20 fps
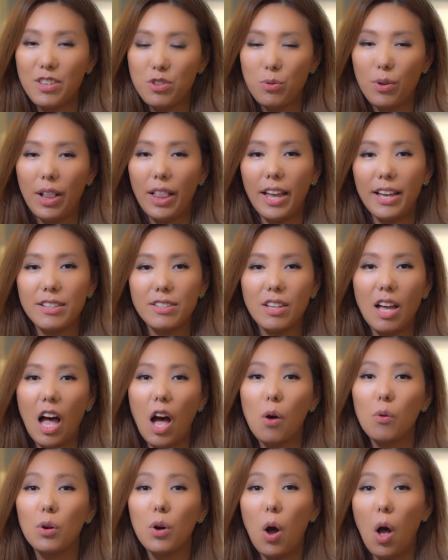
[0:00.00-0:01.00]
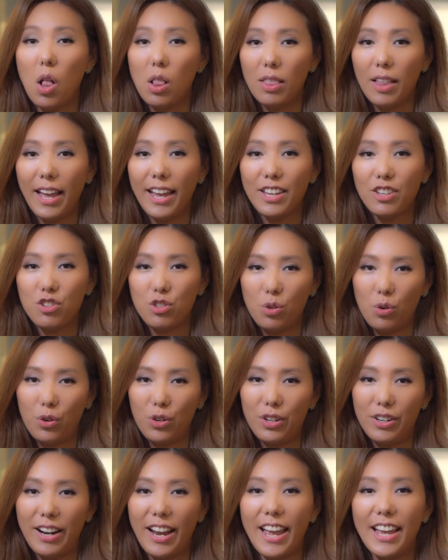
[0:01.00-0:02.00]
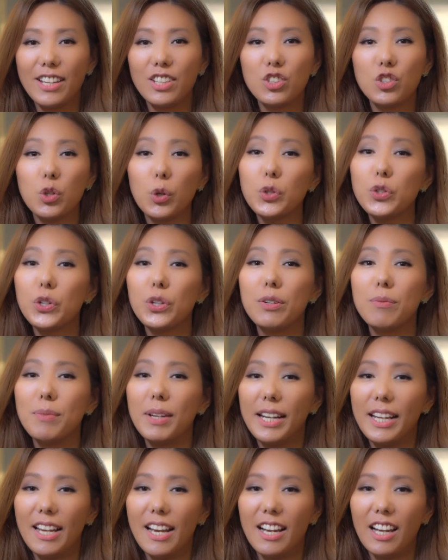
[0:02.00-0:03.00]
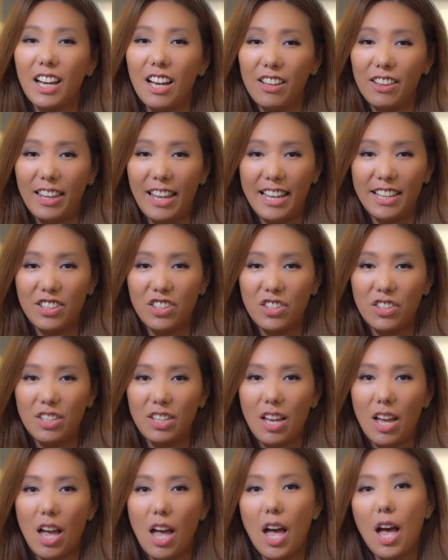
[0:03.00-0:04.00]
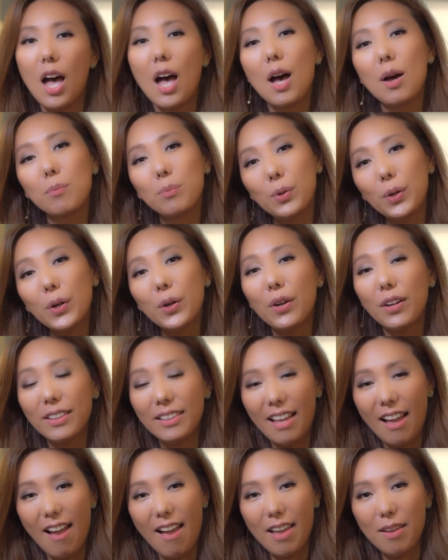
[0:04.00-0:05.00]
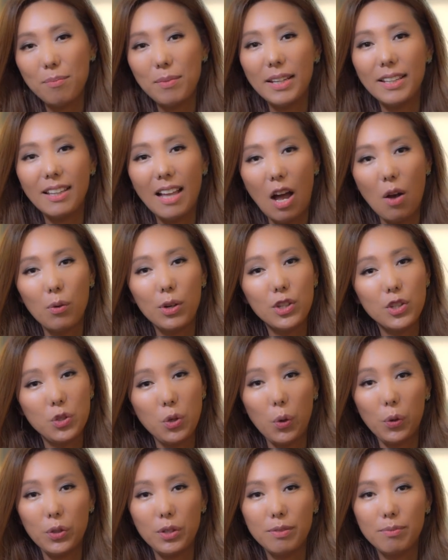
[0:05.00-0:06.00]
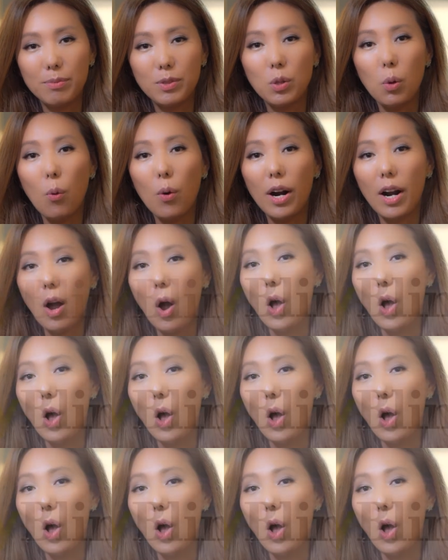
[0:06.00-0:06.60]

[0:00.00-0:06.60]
as well as our online store and social media contents. Book a time in our showrooms or